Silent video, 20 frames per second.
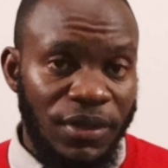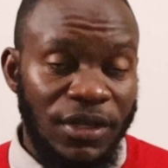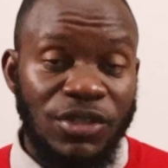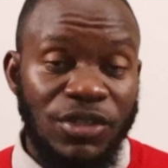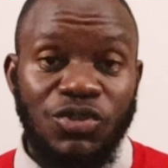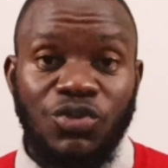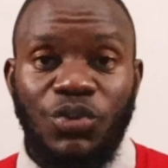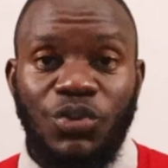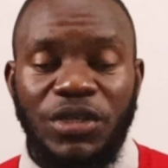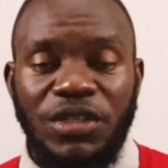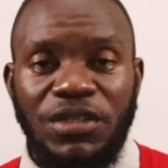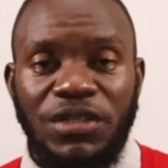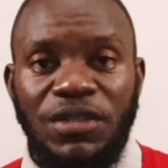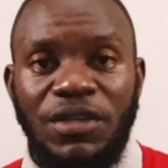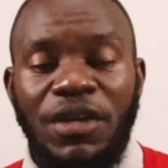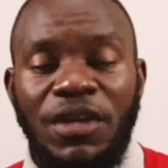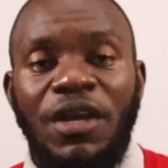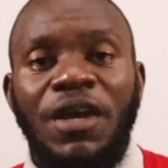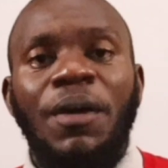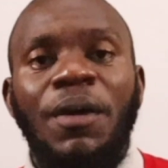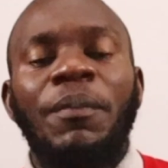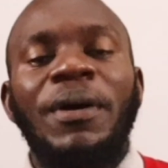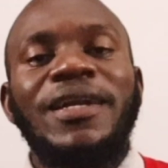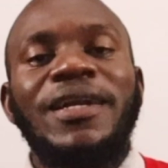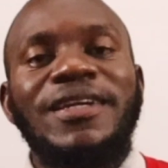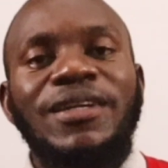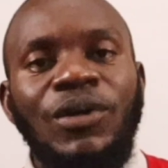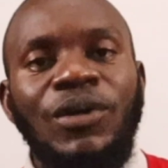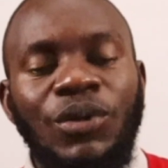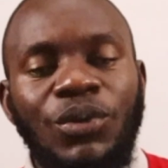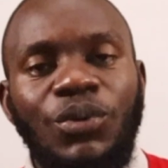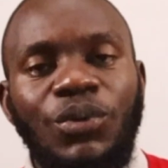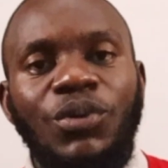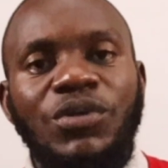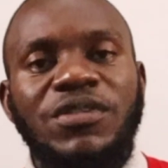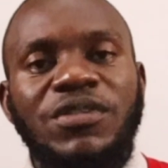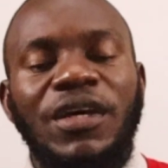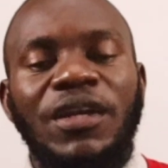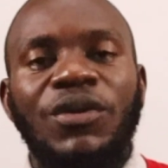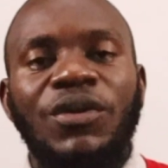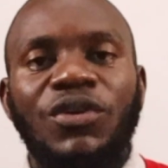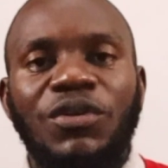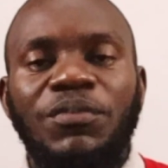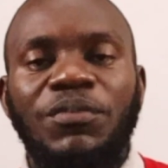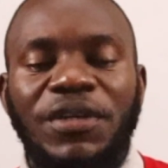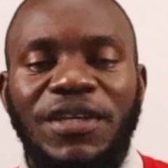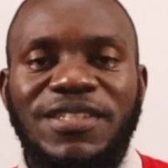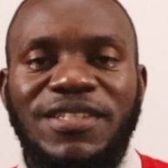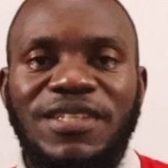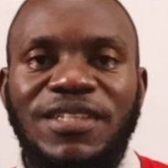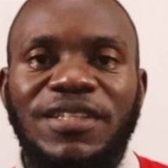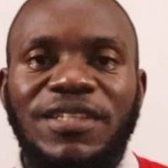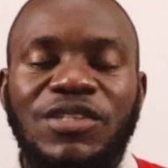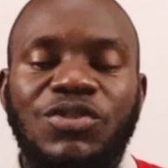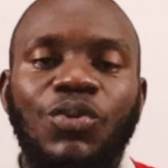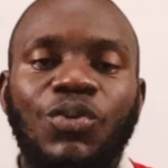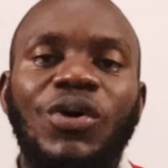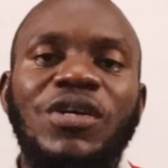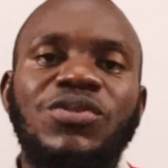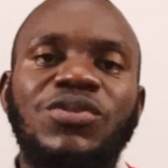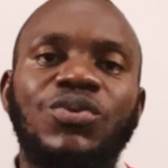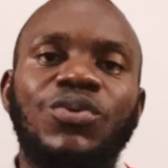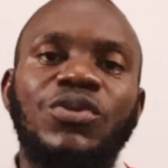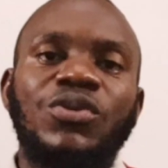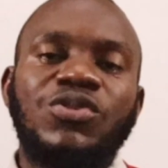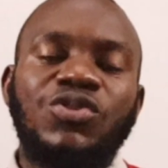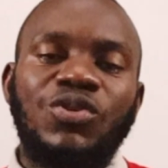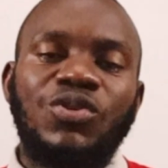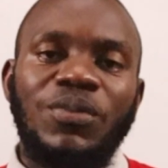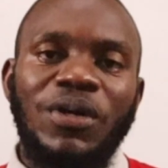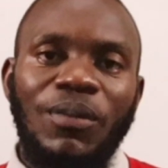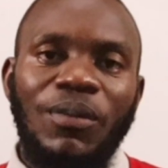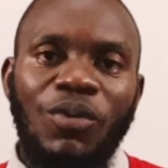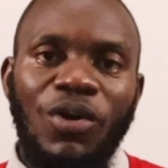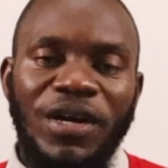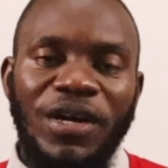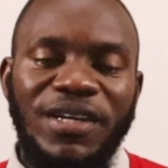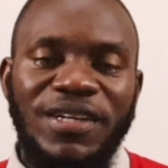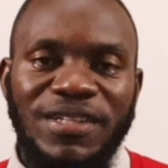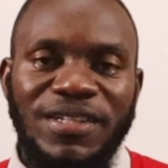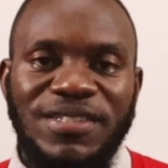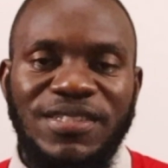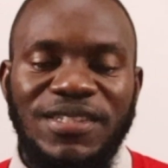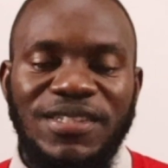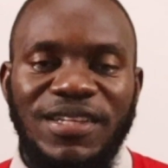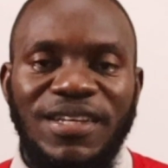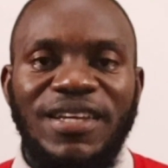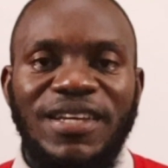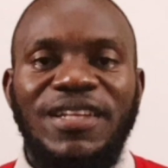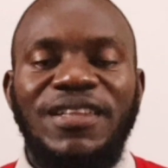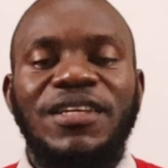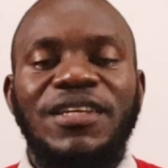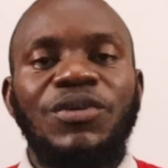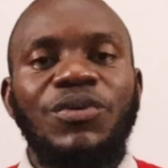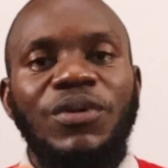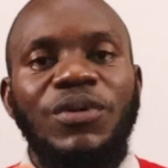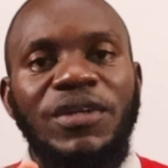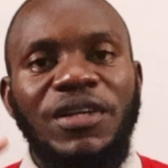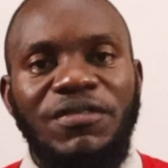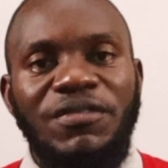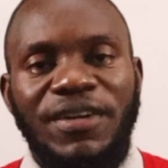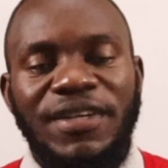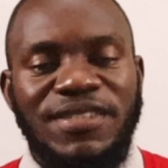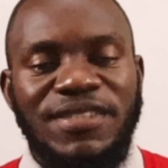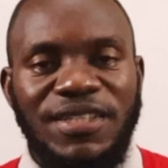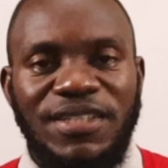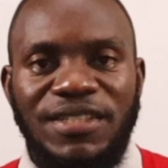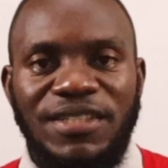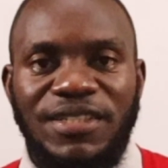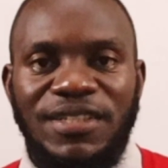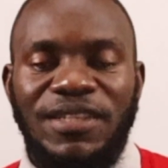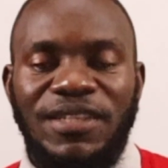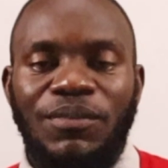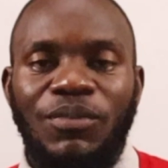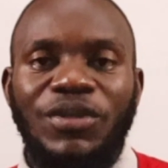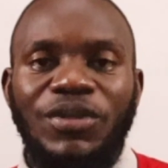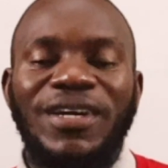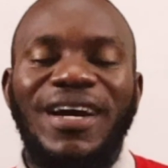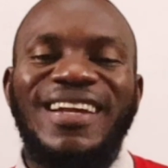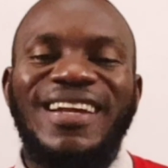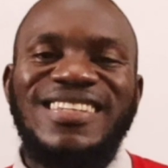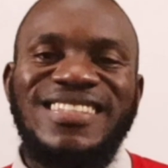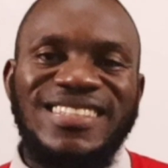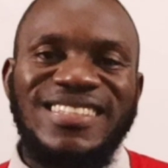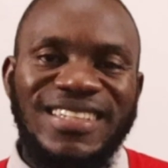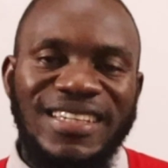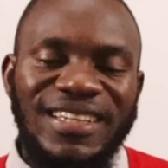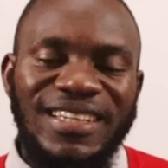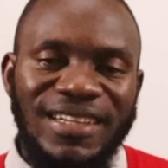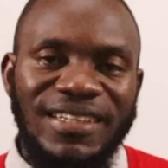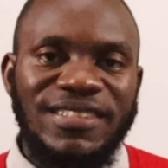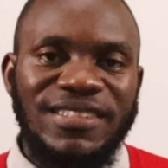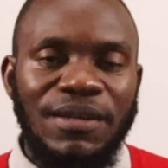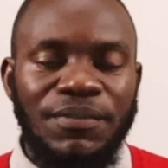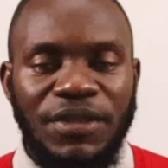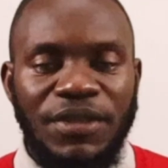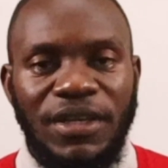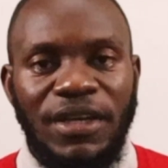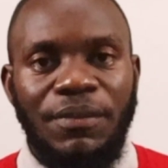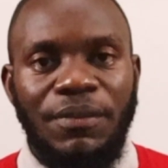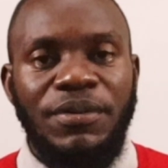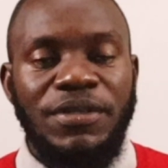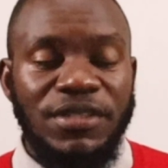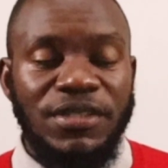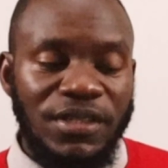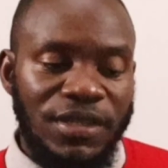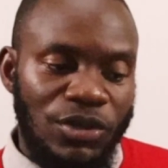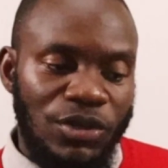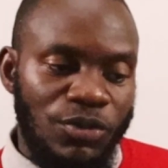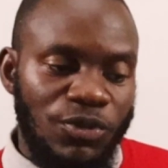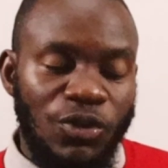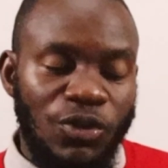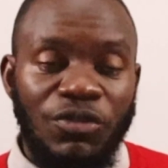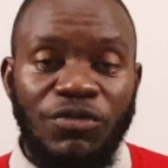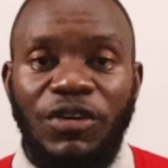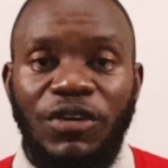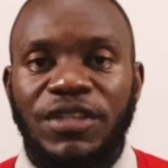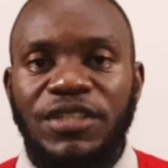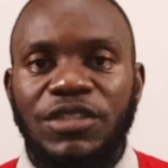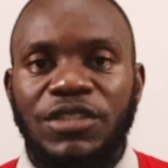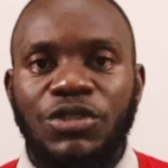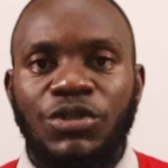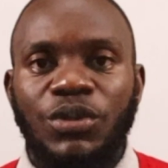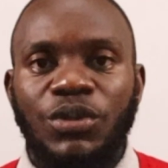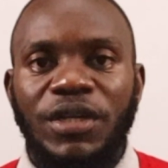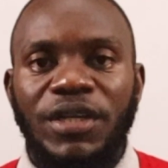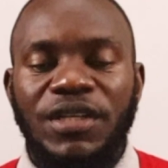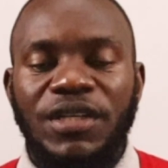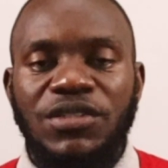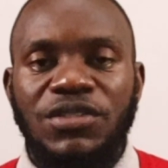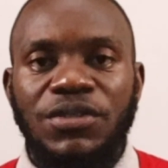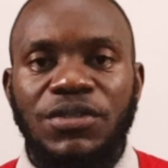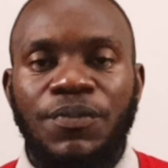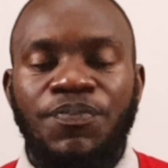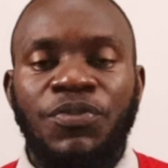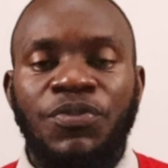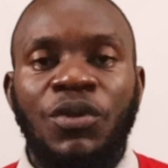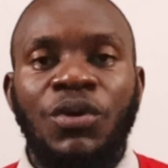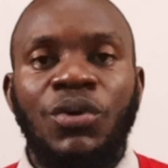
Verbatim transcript: and sweat, but glucose cannot be excreted. So once you consume carbohydrates, then you will never excrete it in the body until something happens. Either you convert it into energy